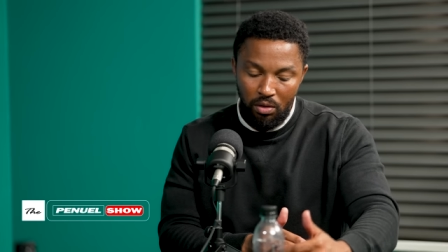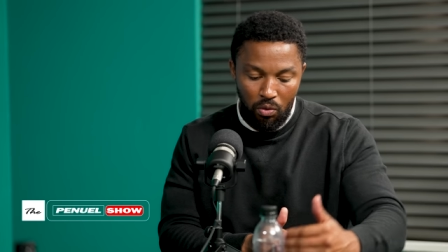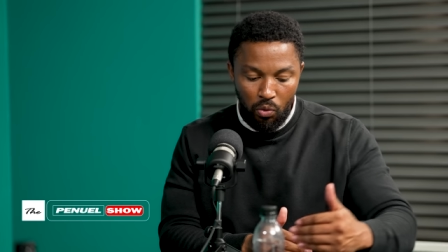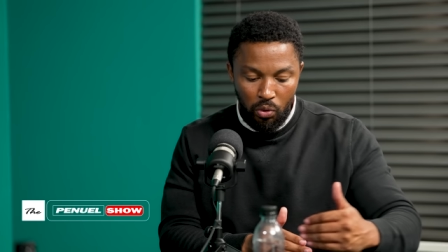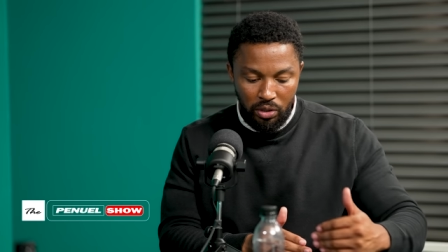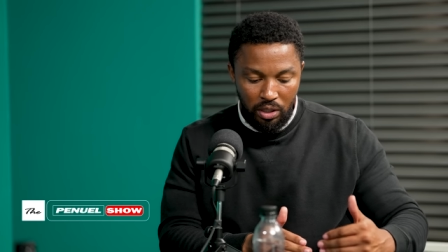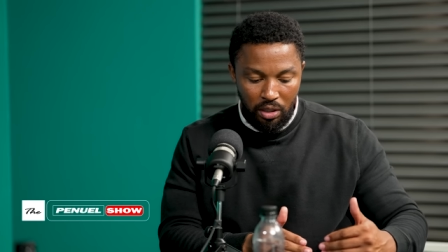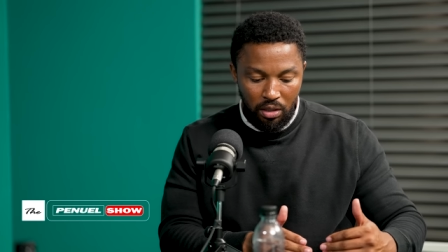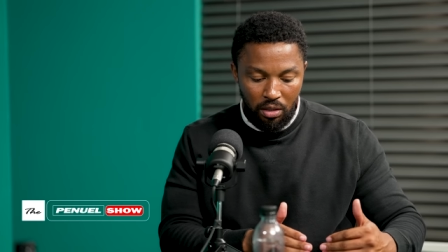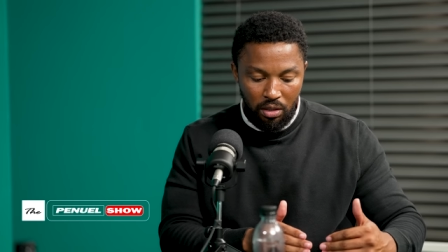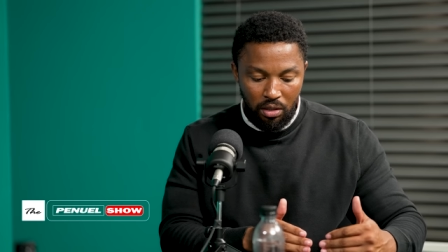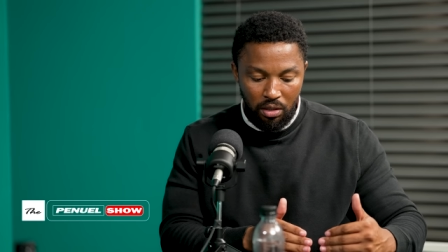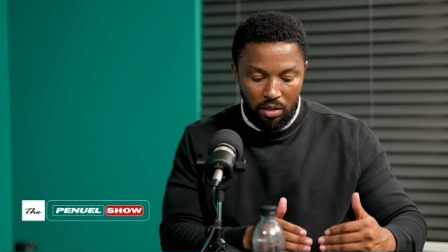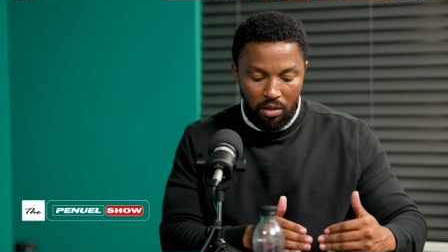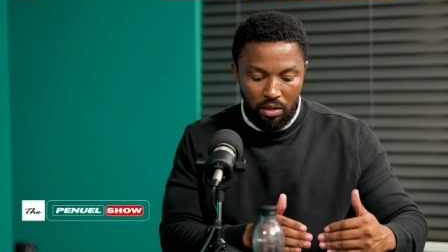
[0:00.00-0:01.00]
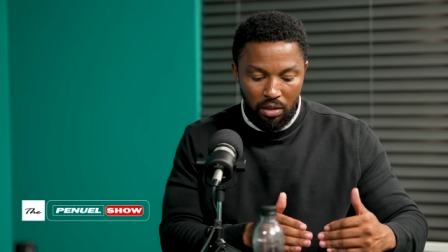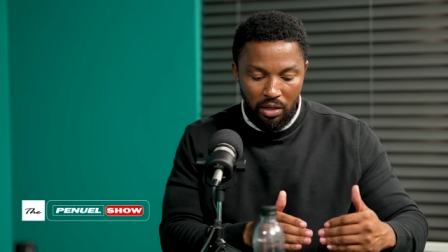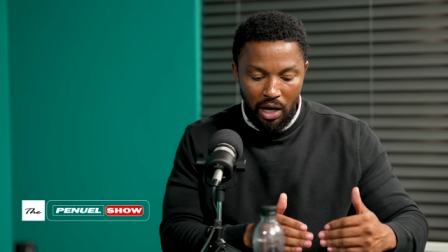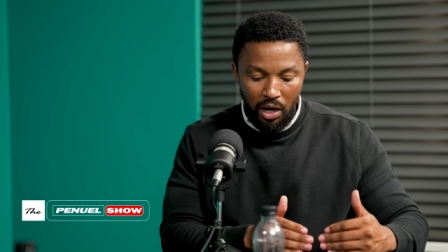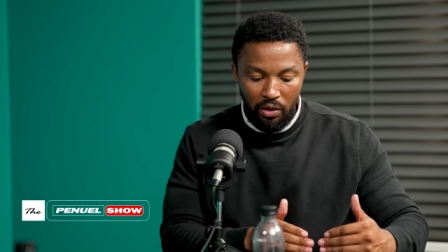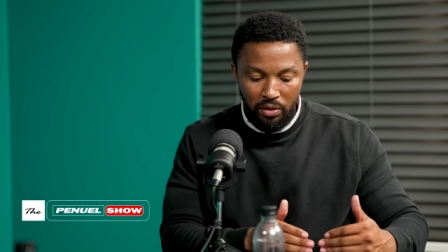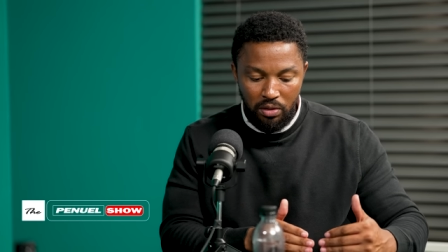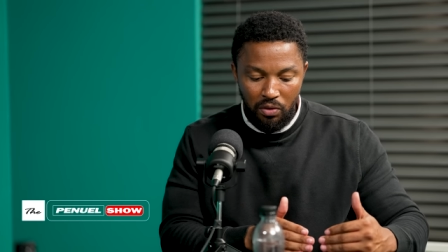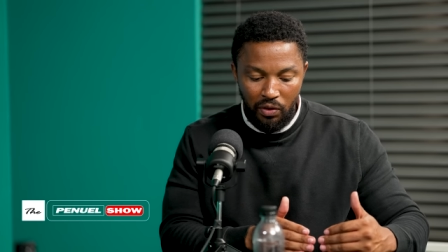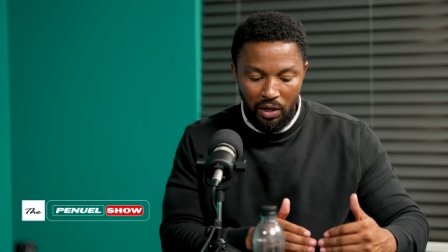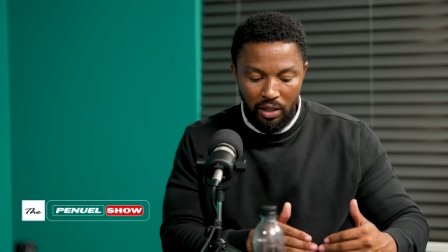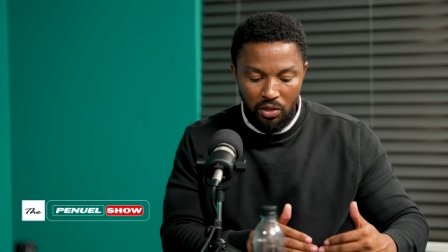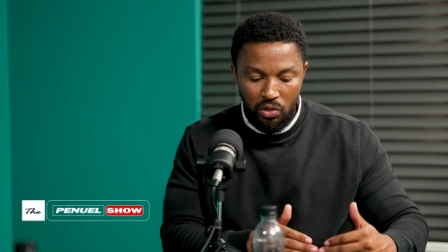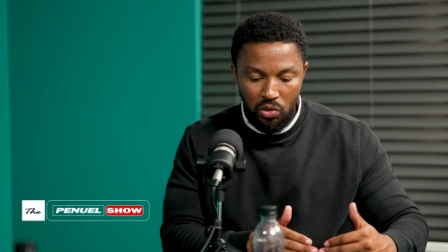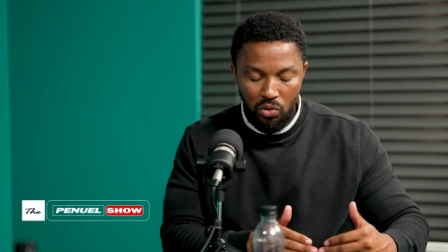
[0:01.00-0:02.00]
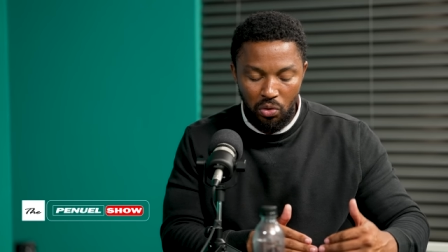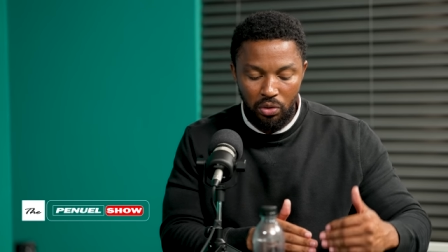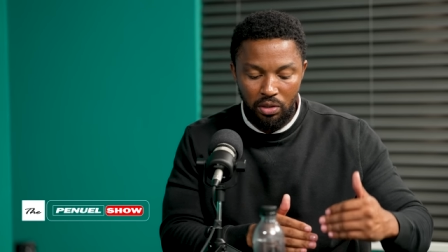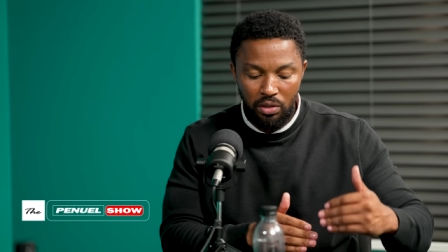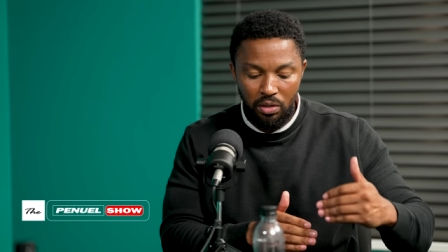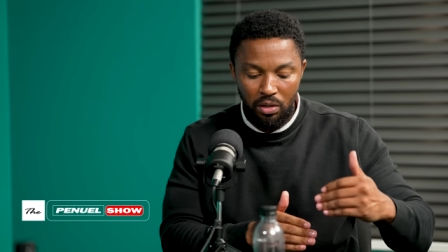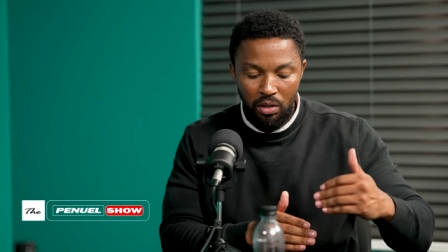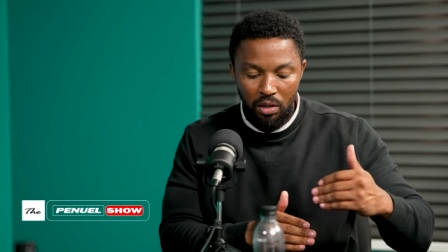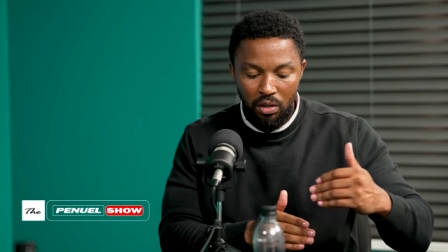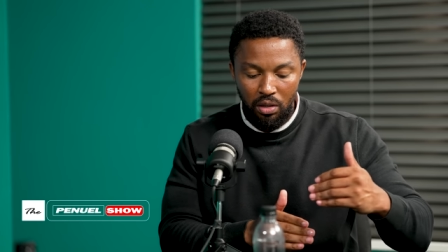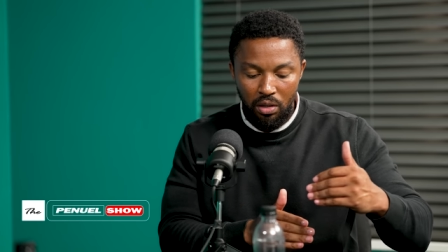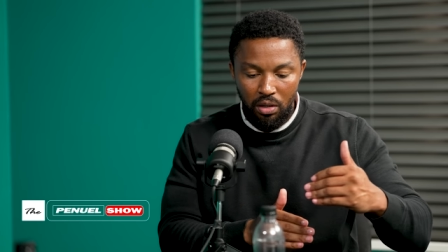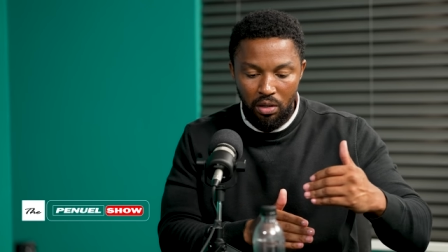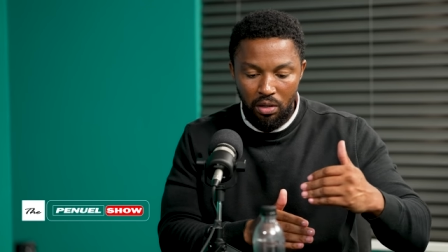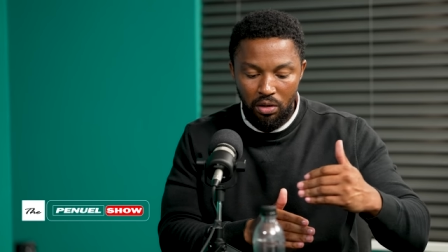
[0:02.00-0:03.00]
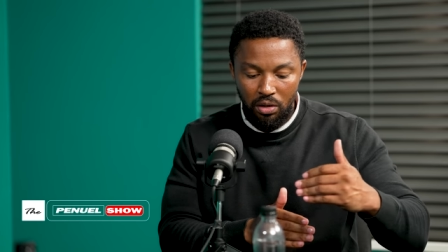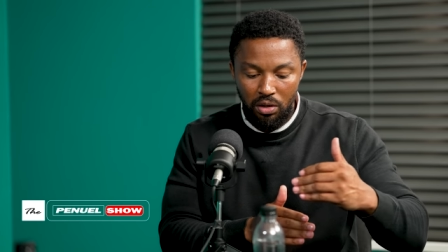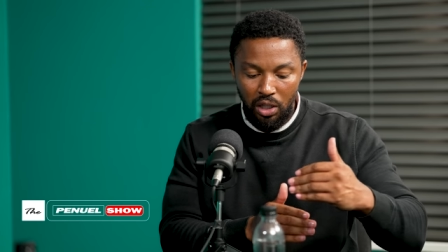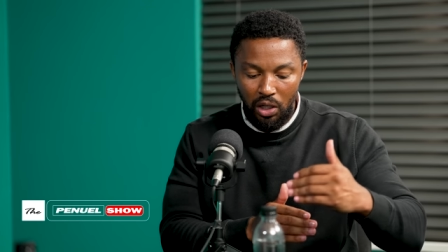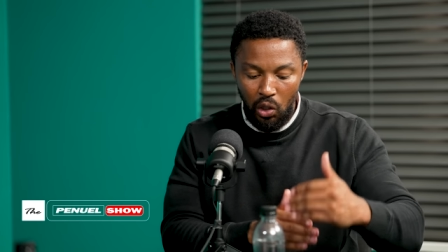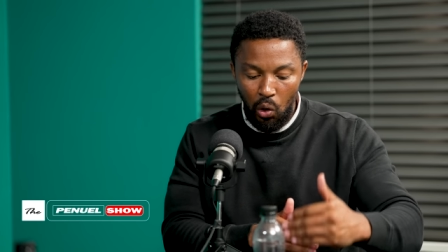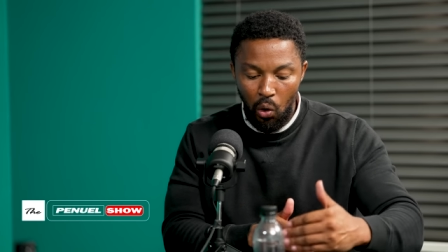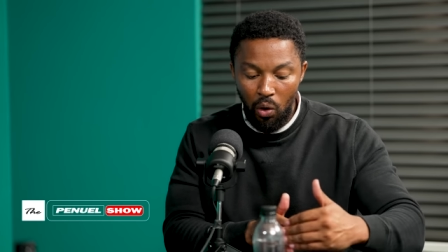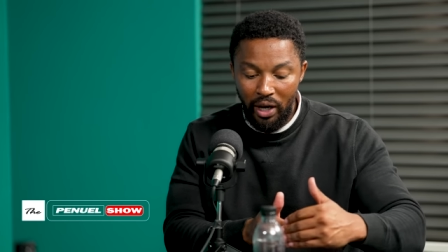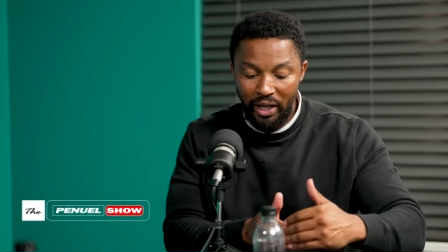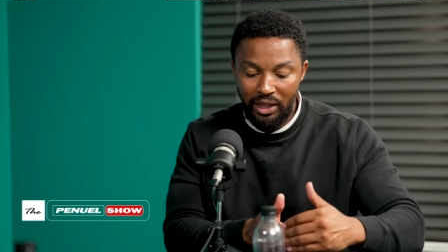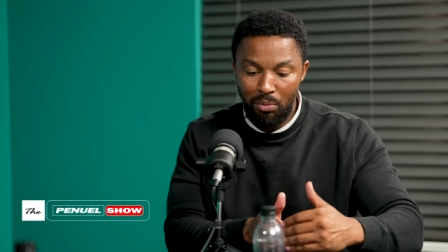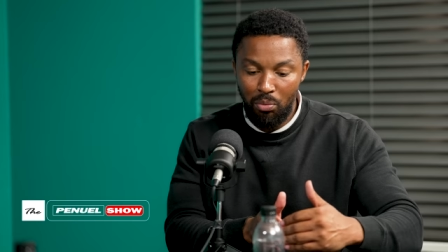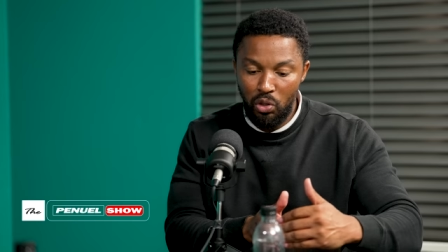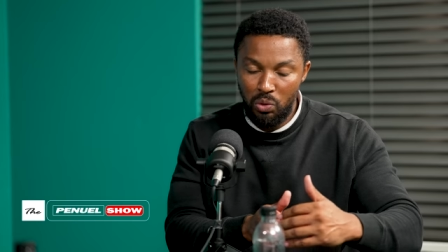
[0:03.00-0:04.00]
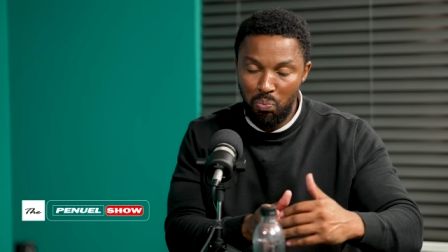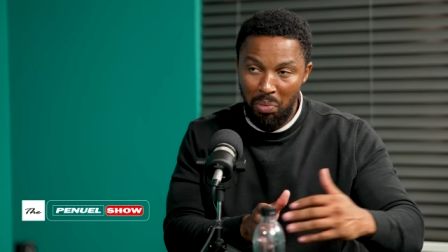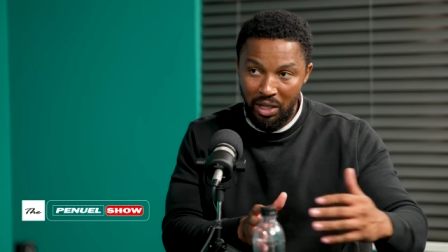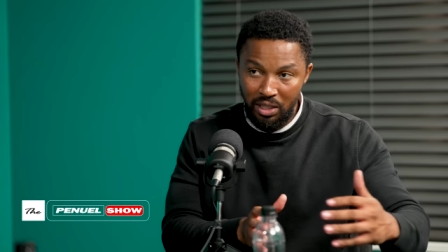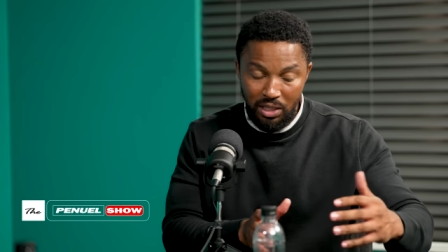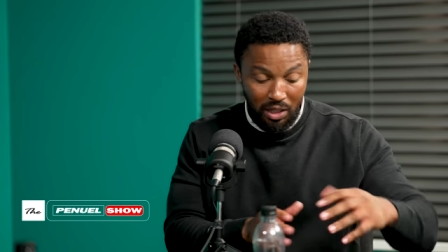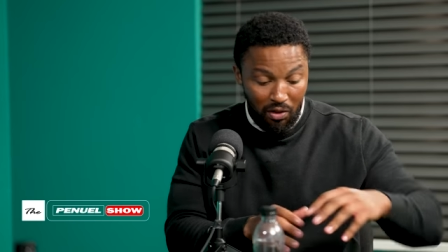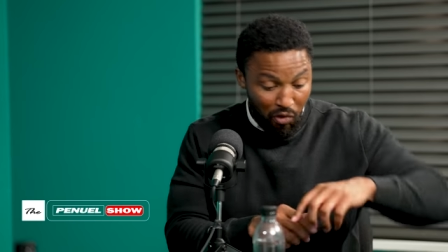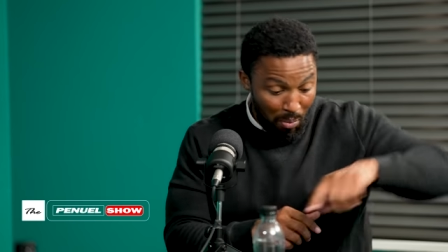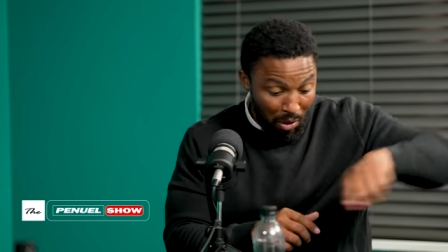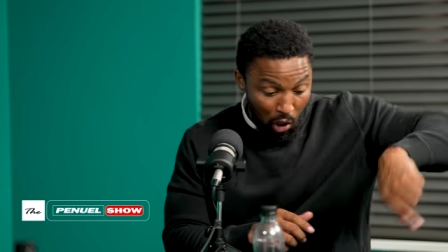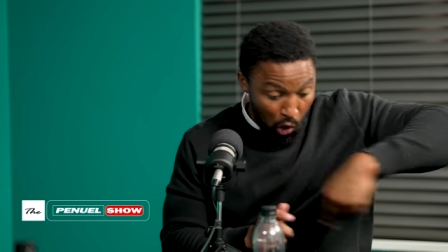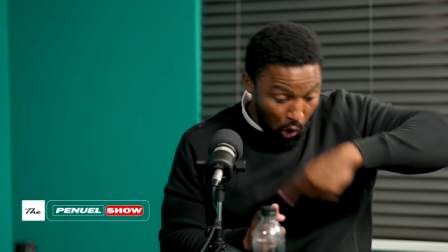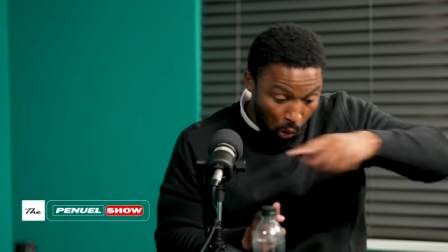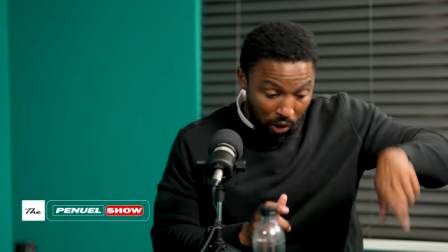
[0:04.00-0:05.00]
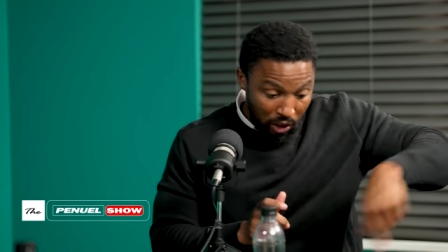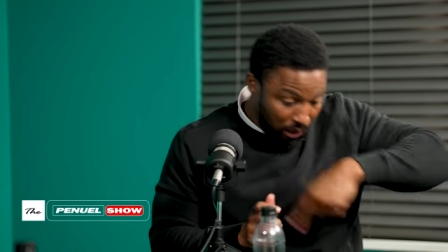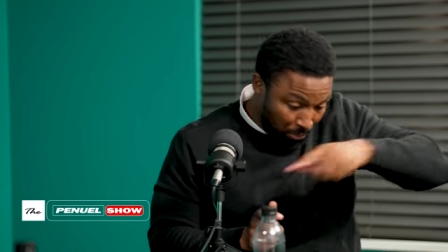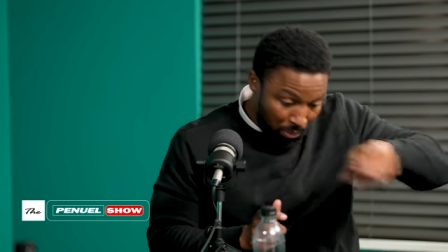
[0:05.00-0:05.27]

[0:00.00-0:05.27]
Uguti, now that you've understood the law at the most basic from a local